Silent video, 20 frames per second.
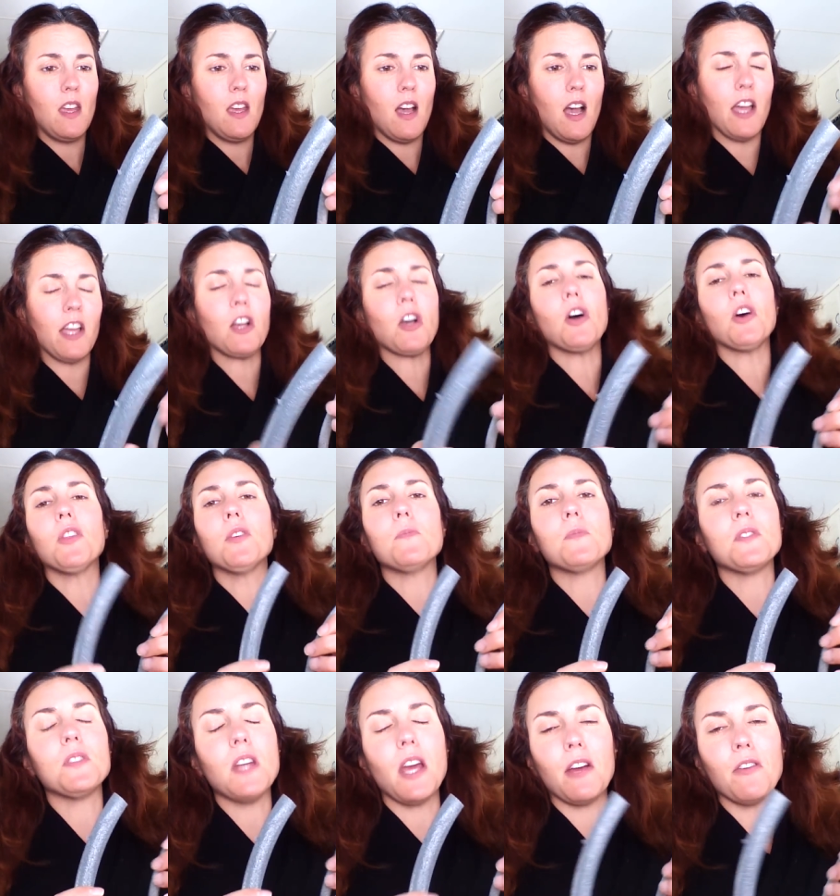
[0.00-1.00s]
I call them
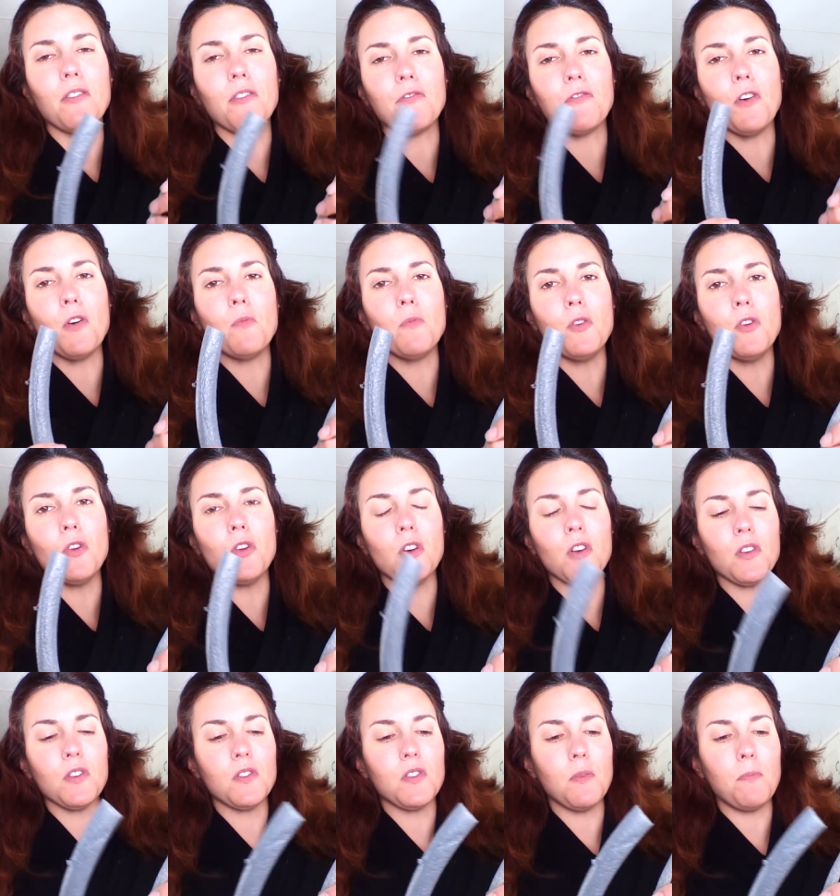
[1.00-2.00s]
styrofoam
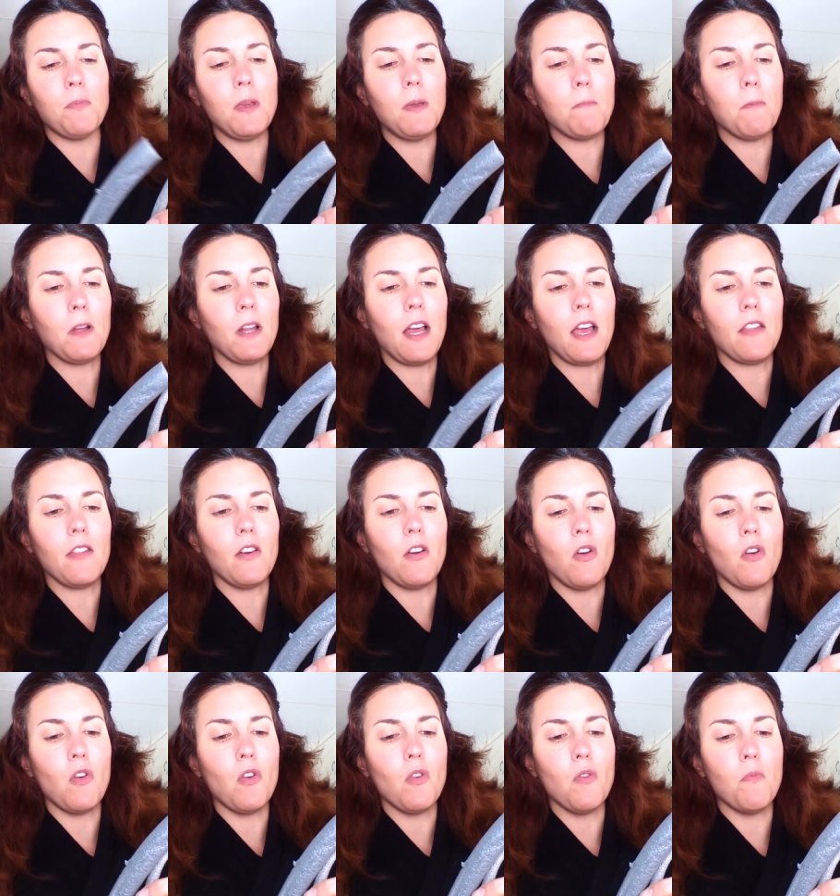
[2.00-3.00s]
noodles. The people at the
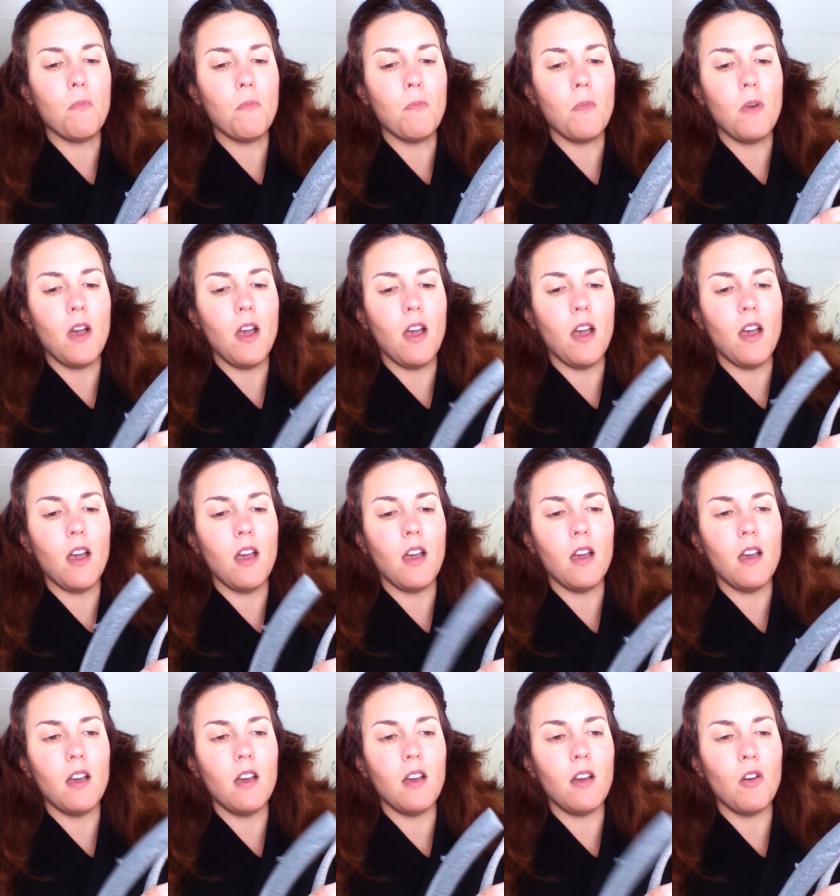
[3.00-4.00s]
home
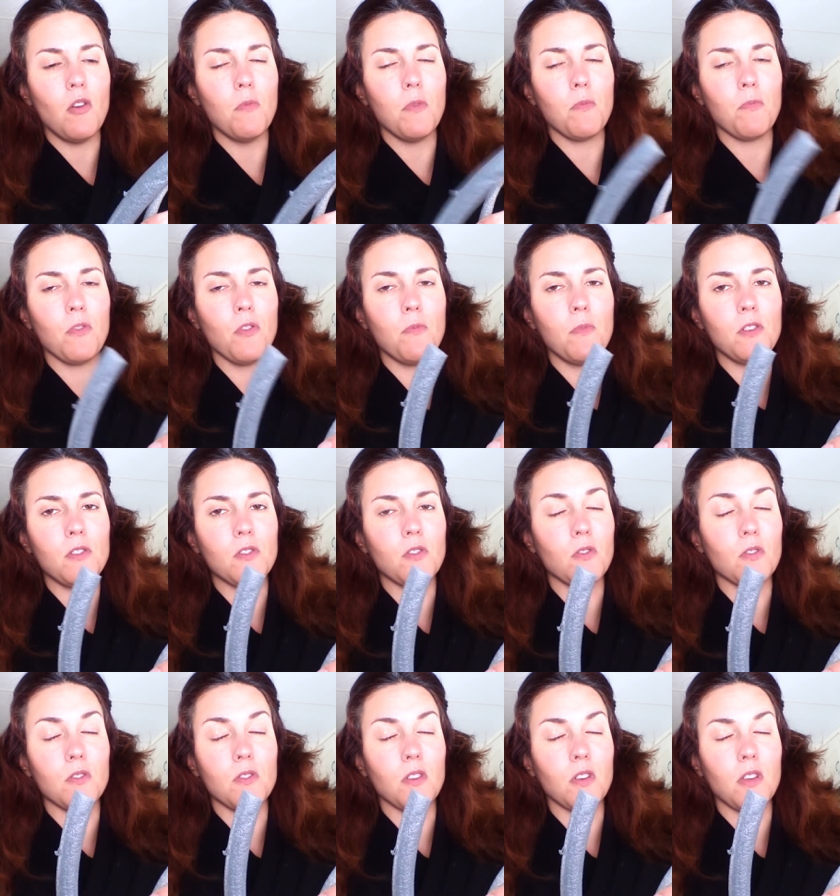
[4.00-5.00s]
uh, home improvement
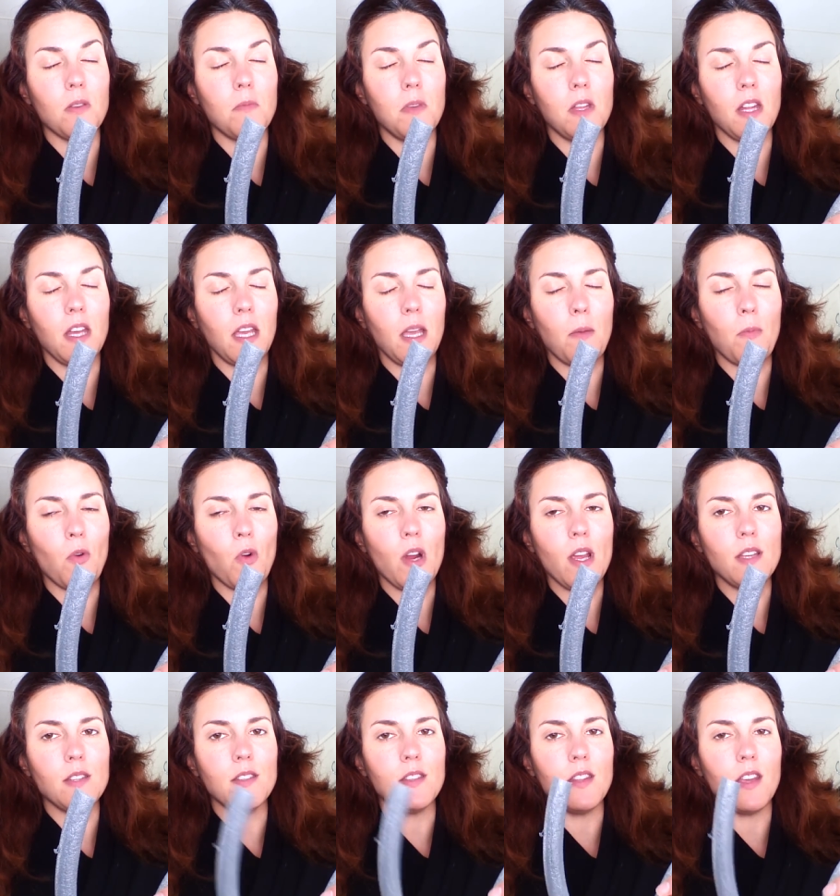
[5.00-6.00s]
stores look at me like I'm
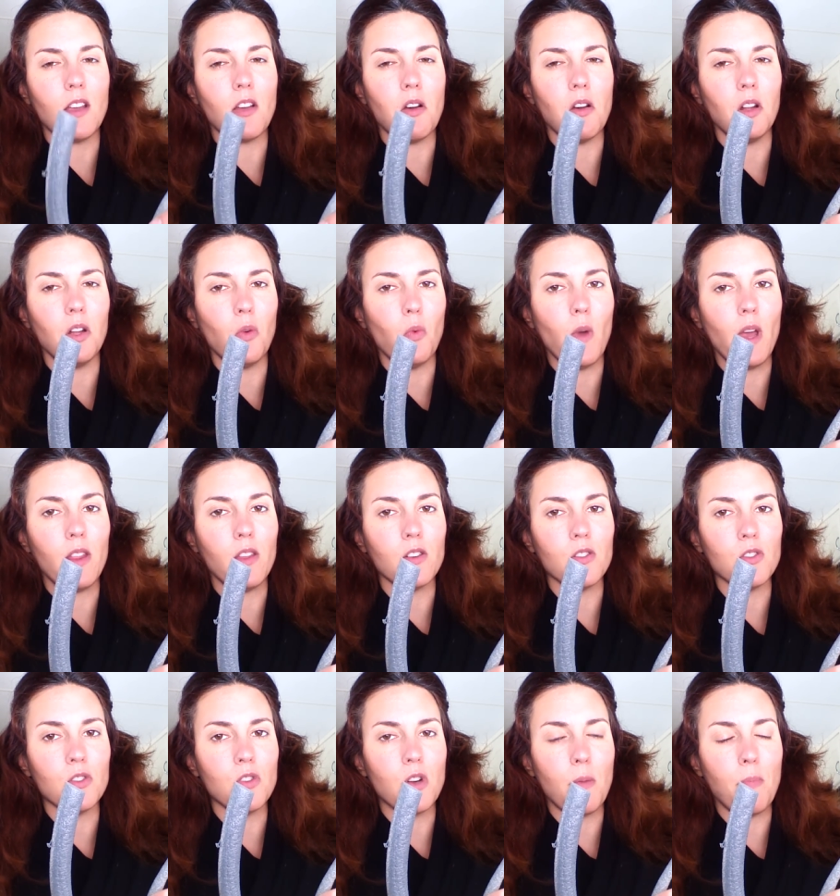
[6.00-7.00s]
crazy. They call it weather
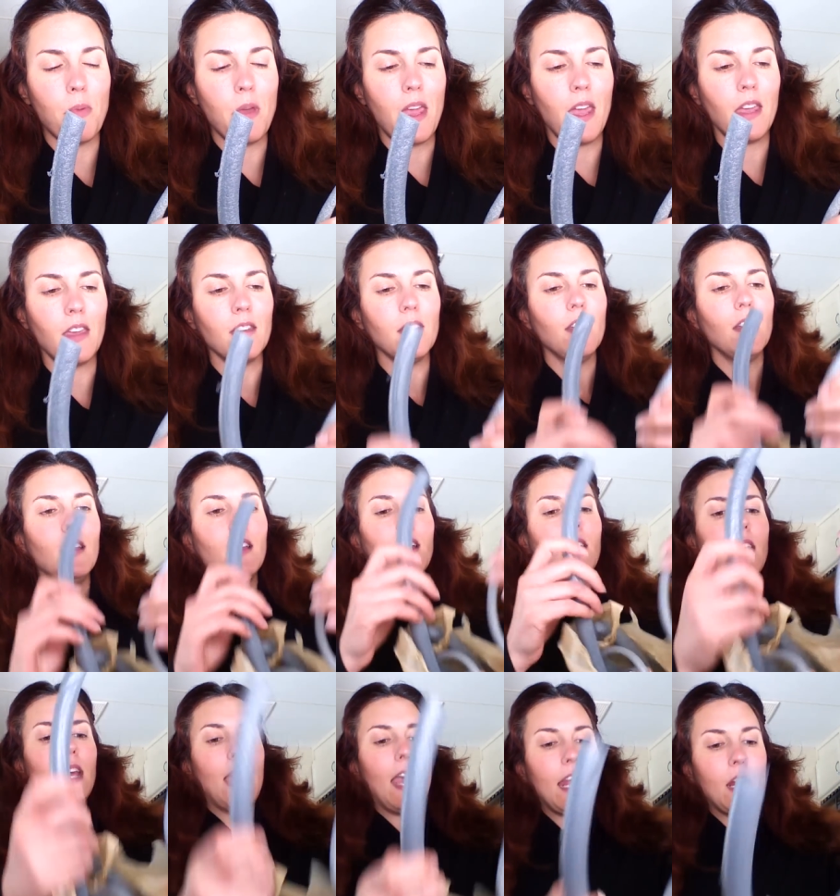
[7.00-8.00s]
stripping.
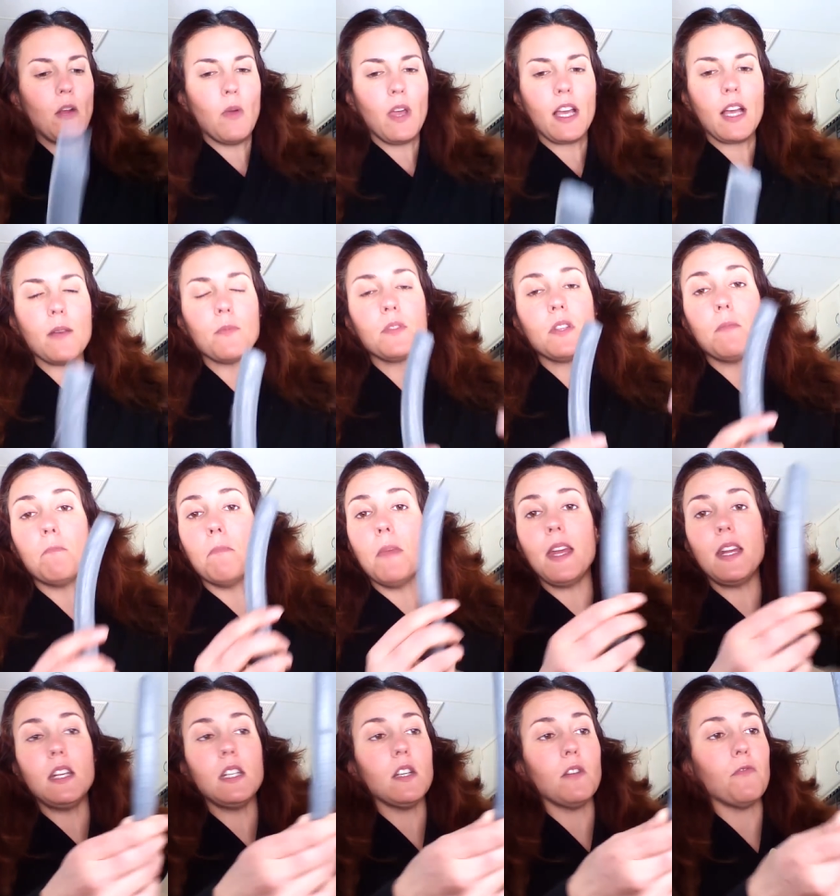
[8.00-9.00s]
Anyway, it comes in
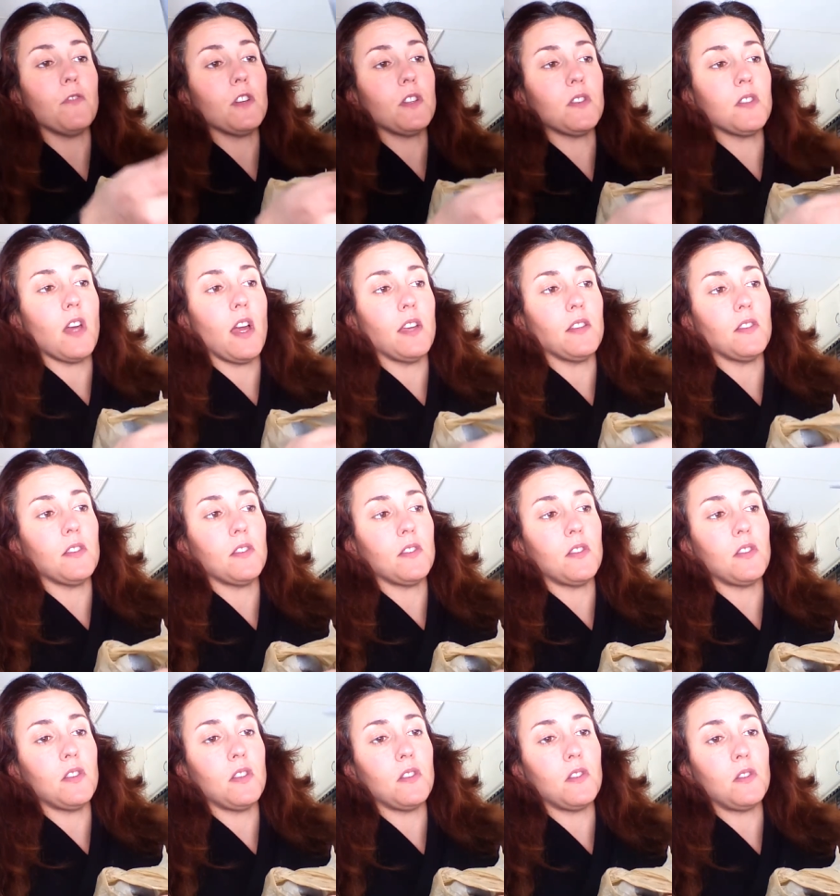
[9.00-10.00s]
many different sizes.
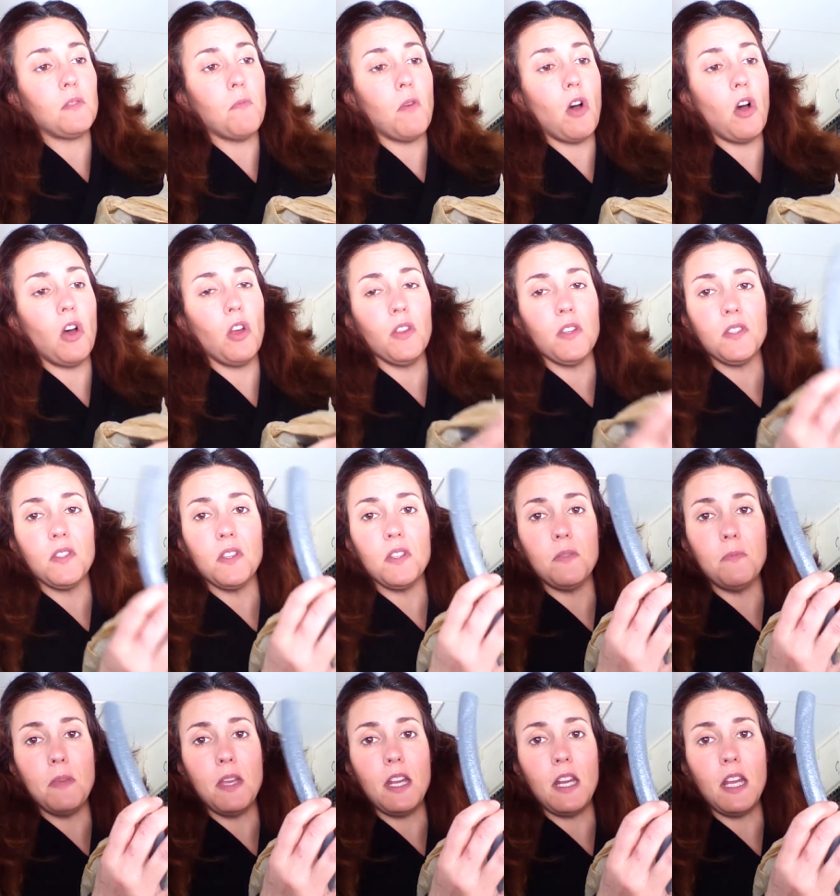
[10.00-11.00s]
This is small and this
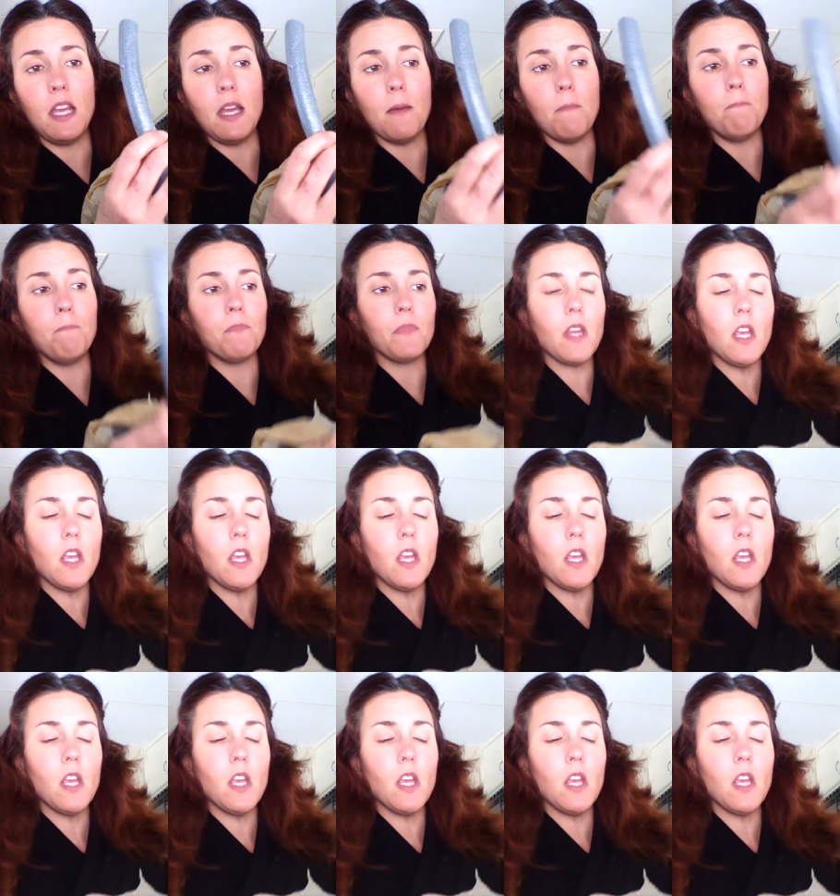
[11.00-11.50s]
is medium.